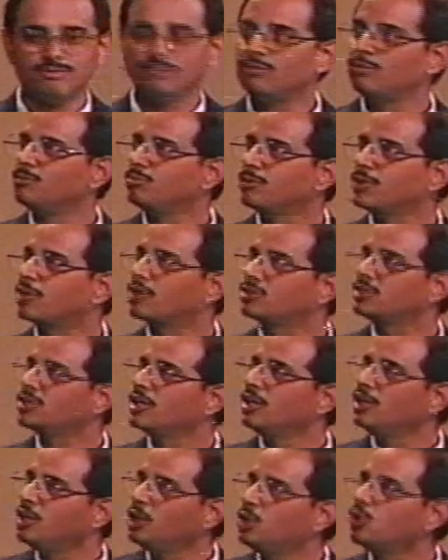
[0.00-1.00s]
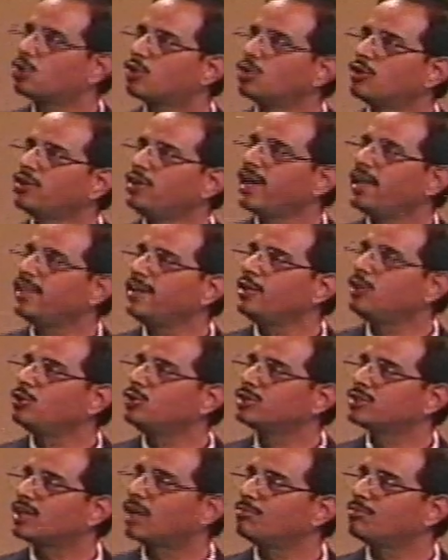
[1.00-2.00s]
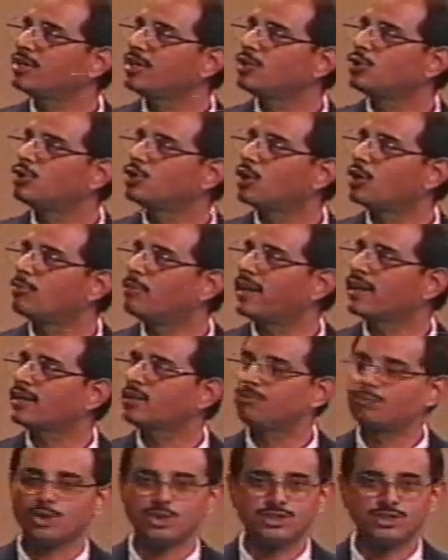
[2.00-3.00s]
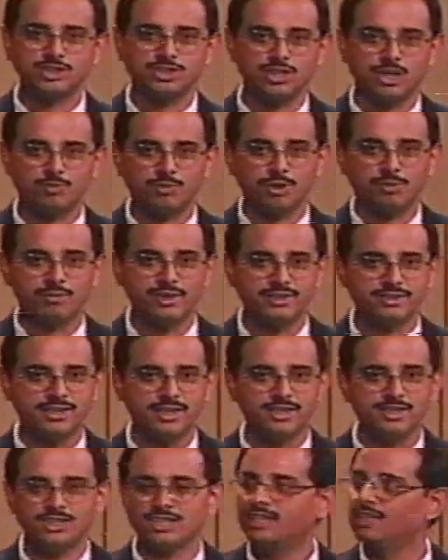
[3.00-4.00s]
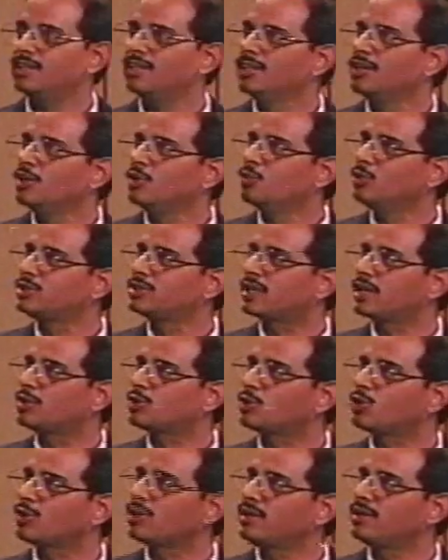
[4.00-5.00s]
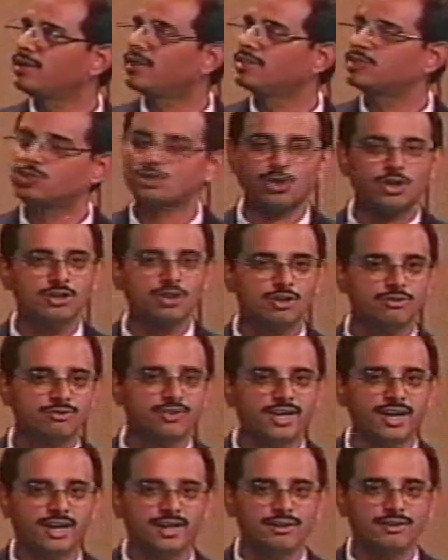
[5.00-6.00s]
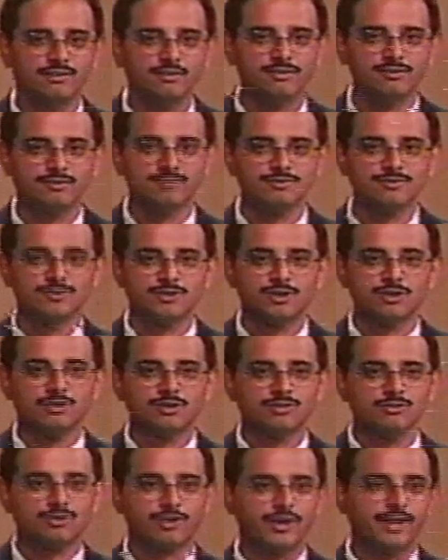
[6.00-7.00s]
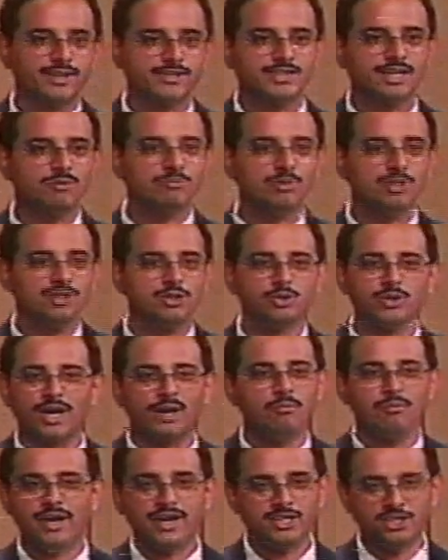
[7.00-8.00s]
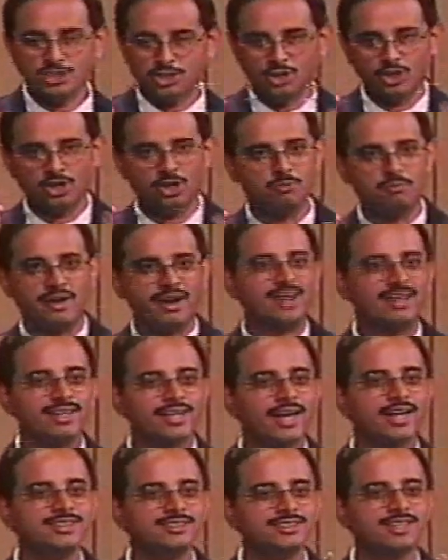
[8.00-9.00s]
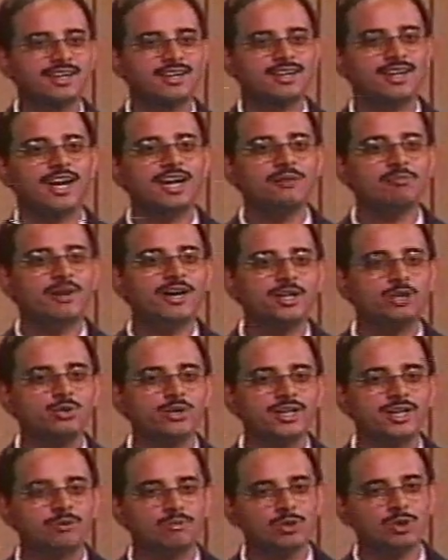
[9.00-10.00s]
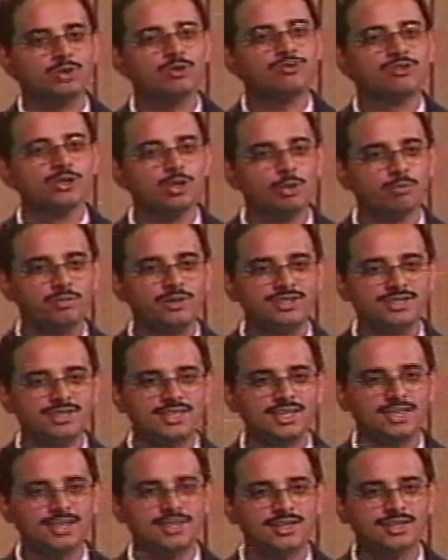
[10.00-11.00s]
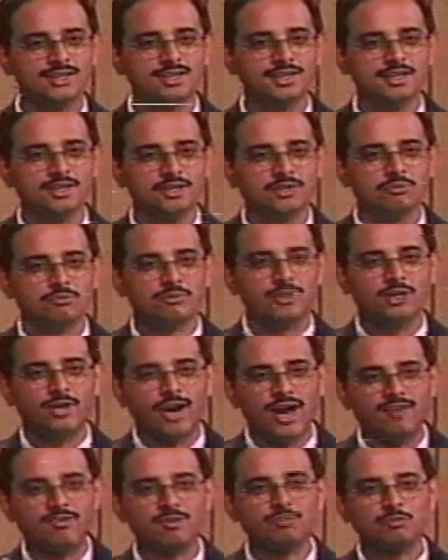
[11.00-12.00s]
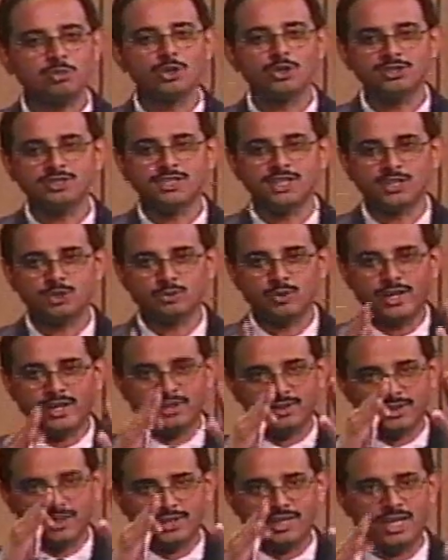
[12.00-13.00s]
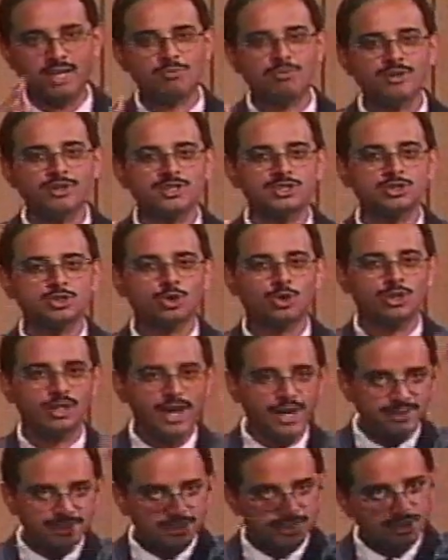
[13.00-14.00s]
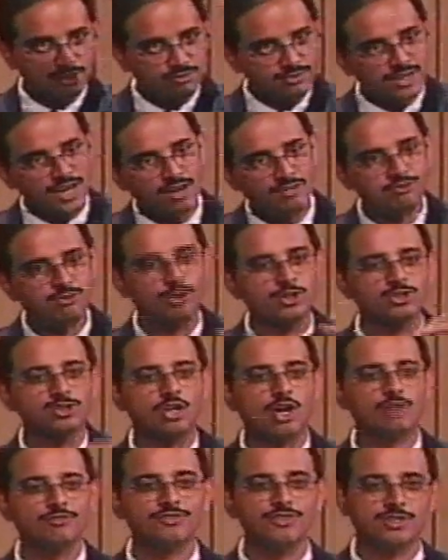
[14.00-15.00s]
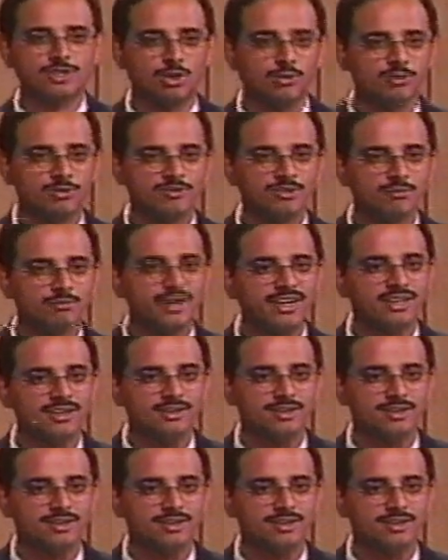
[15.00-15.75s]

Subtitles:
Because you could really do something to your metal process optimization which can totally destroy your via. For example, you can make sure your metal lines are great by doing a beautiful OPC, but you have a process where the taper is so large that the via falls off the top of the metal.